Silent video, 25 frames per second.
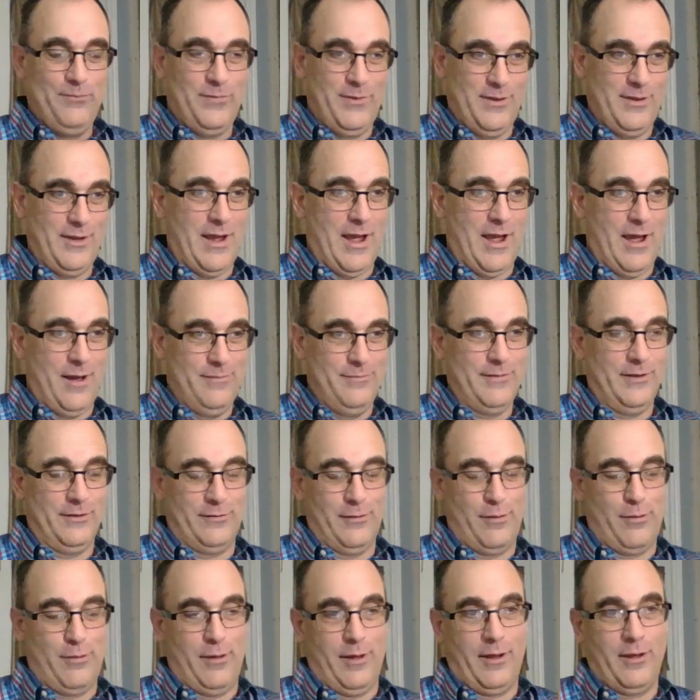yeah, that's
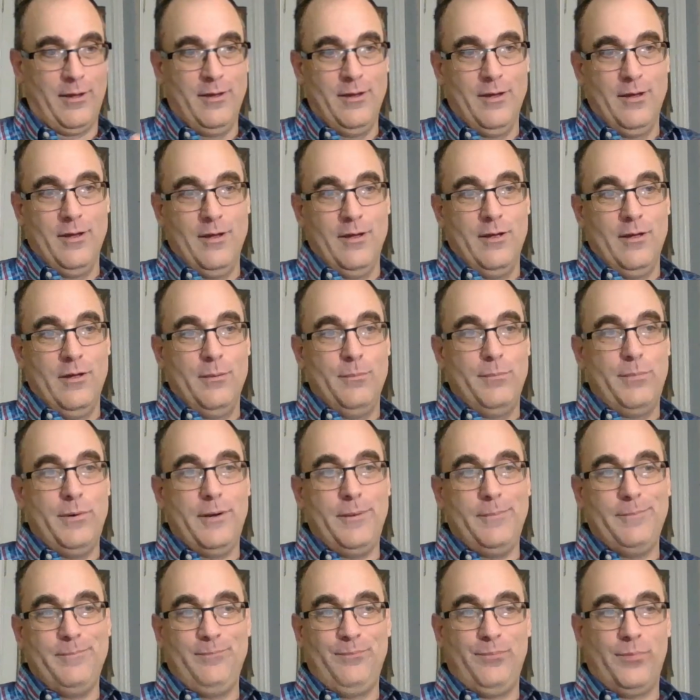a thing.
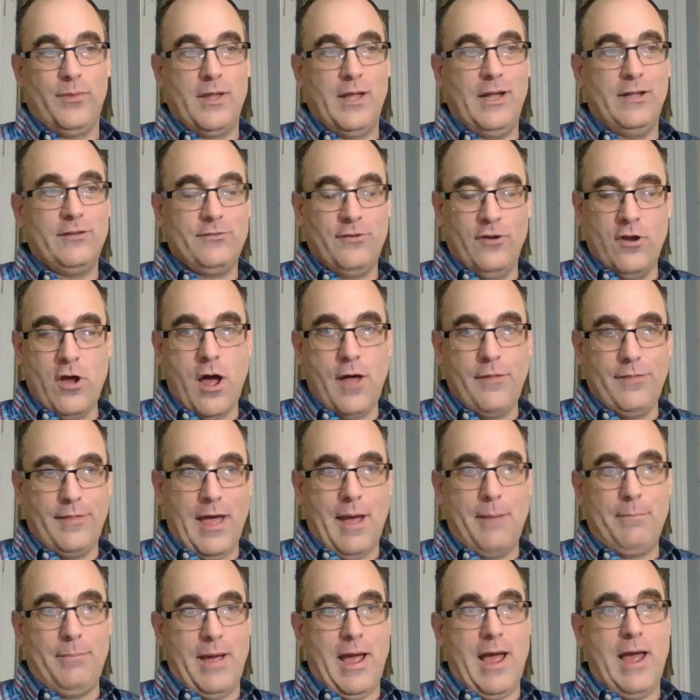But it's not
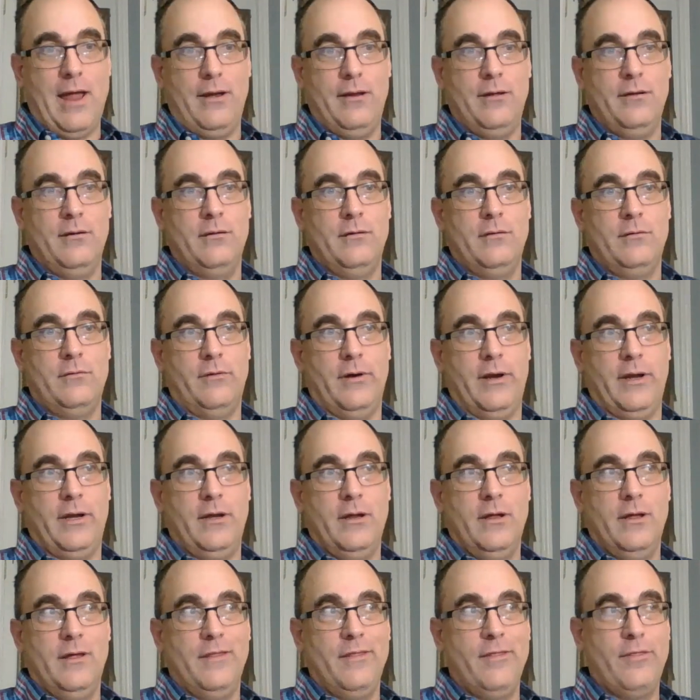that bad, right?
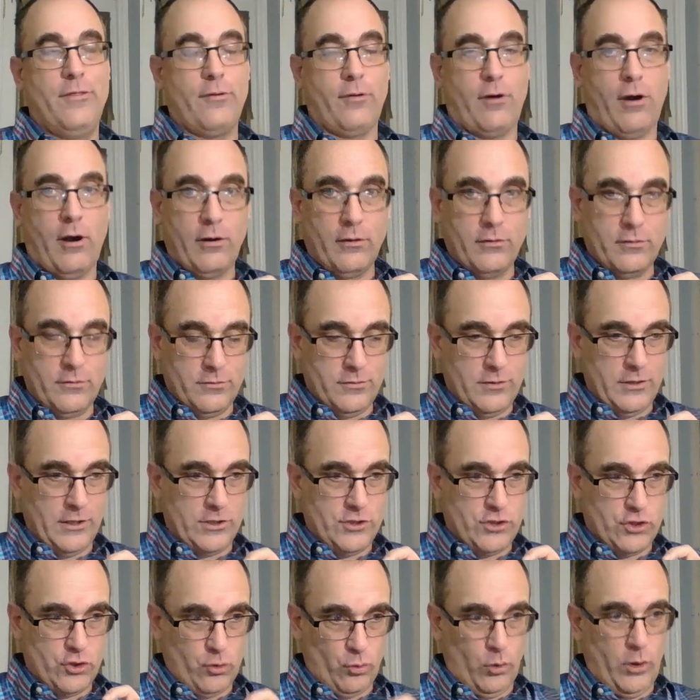There are
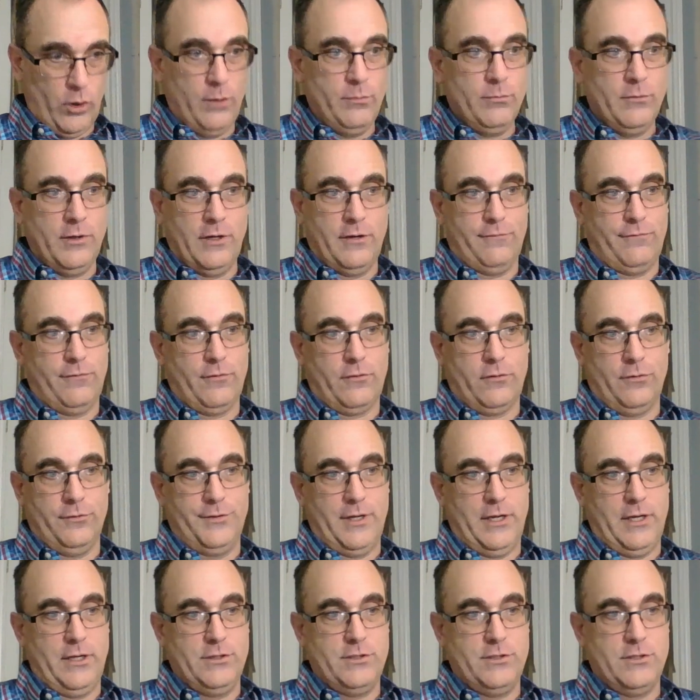extremely difficult
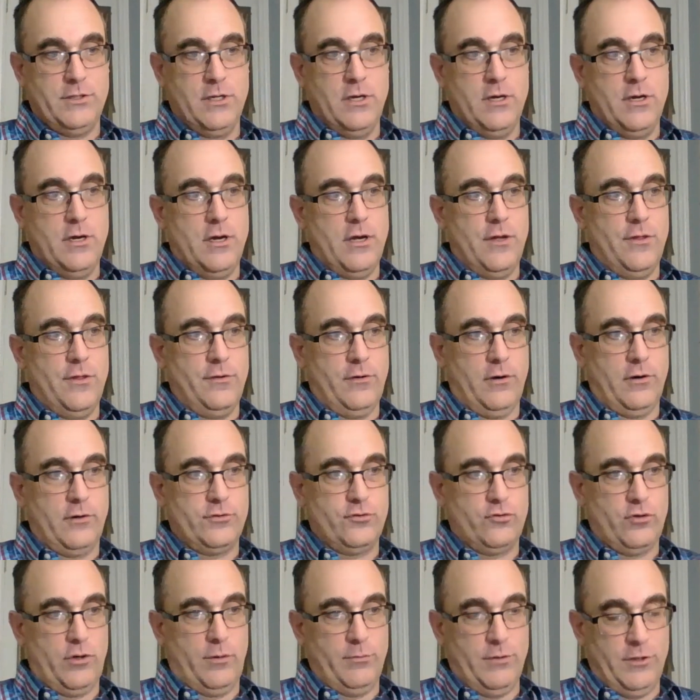days, and there are
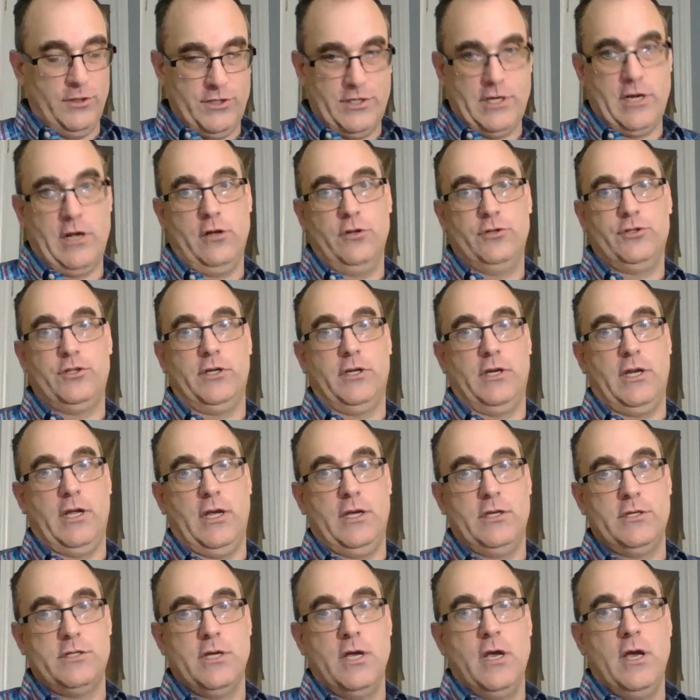extremely challenging
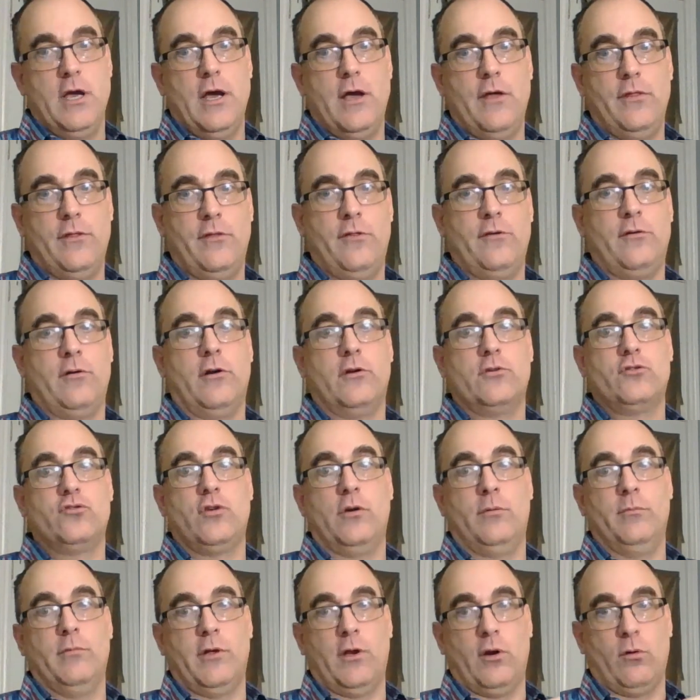days, and then there are
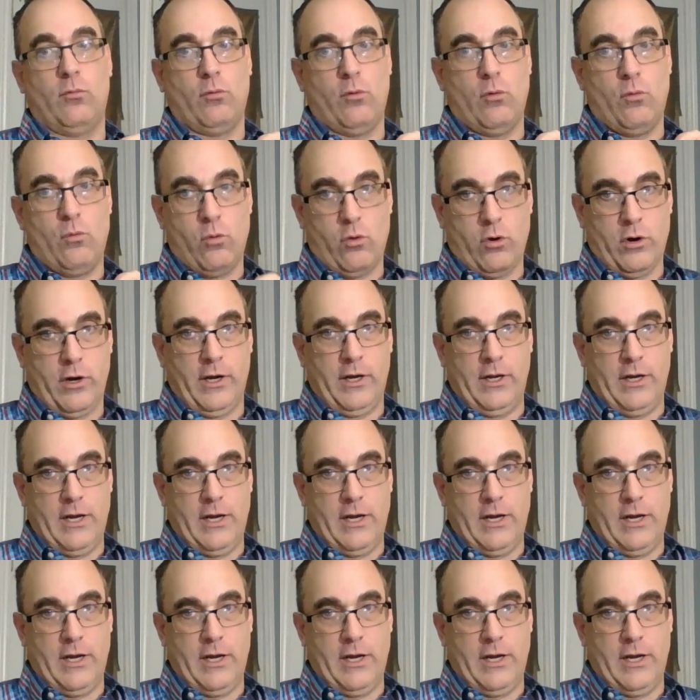extremely rewarding